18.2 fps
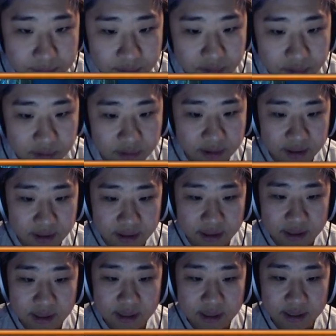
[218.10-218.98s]

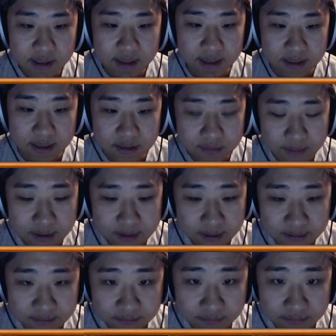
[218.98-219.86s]
great
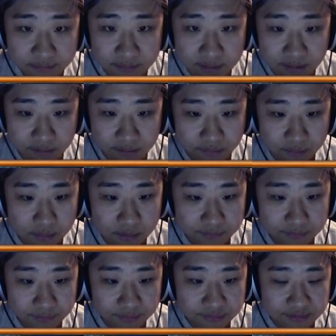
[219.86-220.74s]
anyways. Like,
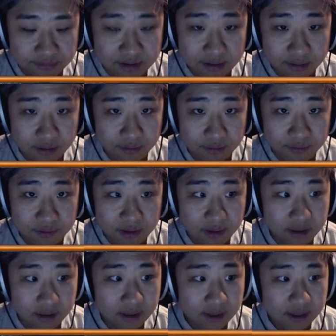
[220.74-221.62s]
removal is not a
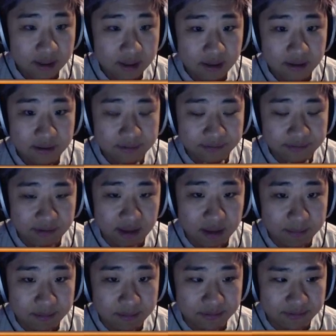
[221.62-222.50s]
thing. His
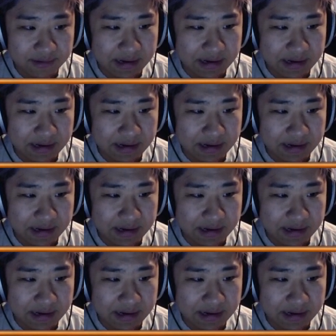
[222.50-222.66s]
aim is to